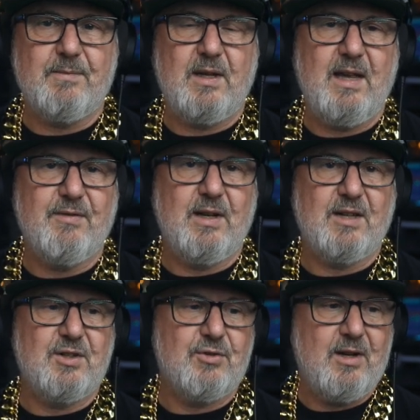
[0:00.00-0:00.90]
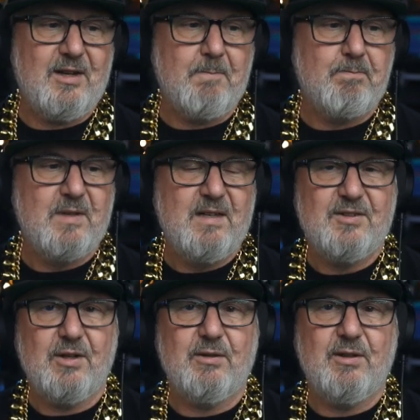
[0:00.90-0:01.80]
I haven't actually tried it.
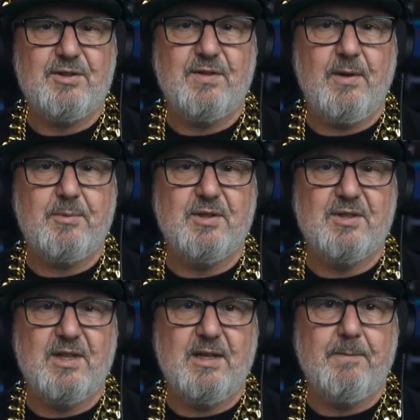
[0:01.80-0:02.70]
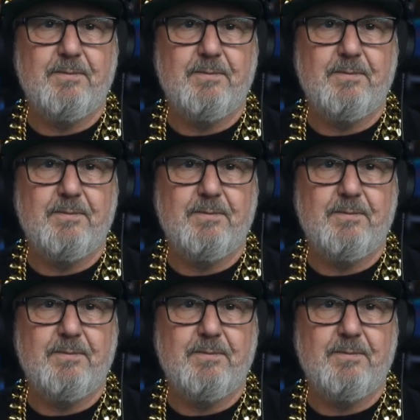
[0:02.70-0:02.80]
So lots of options there.